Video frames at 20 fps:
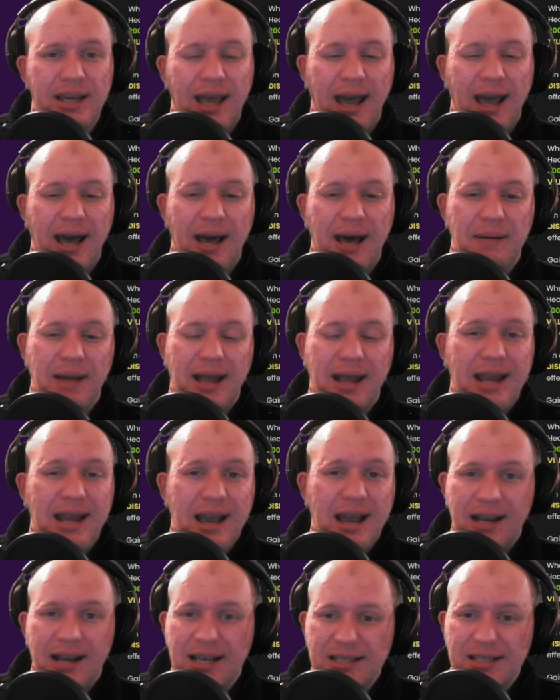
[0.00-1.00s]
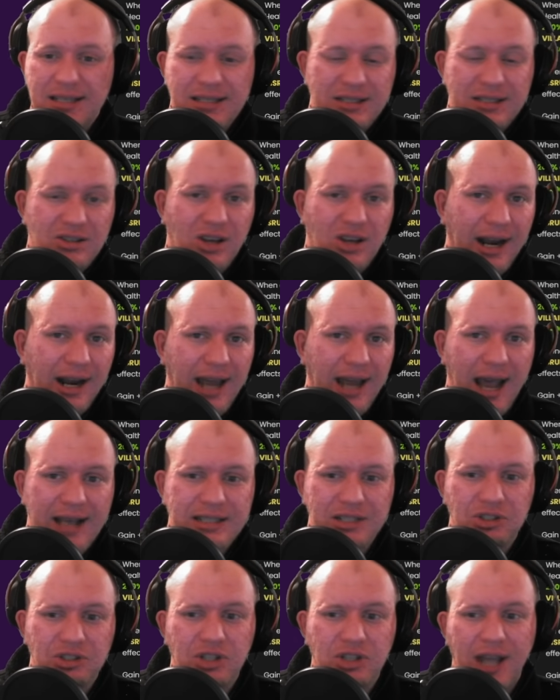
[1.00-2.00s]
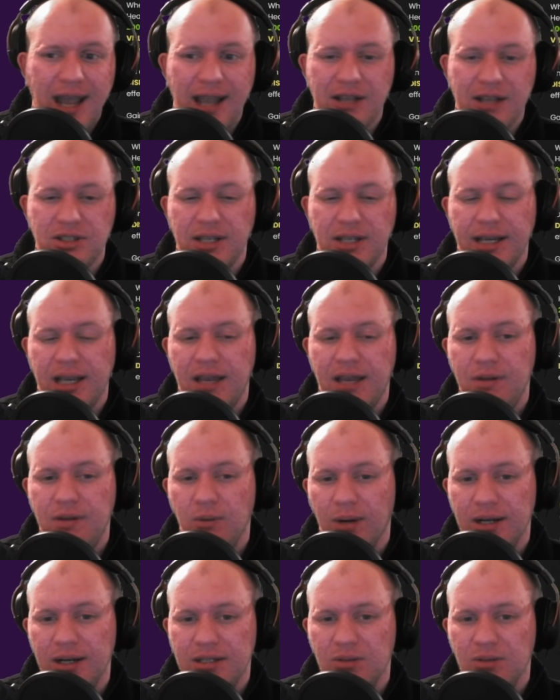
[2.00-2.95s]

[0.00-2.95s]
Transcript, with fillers: Um, and nowadays it kind of hasn't changed. Like, if you wanted to